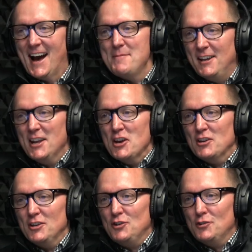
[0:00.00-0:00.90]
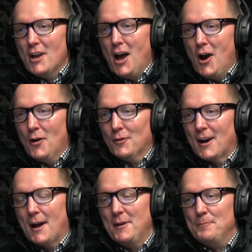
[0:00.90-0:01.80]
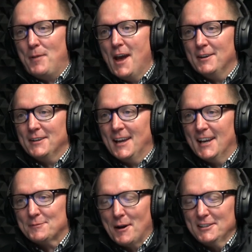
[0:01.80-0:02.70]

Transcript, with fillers: I mean, the womb. You know, I mean, Ben, as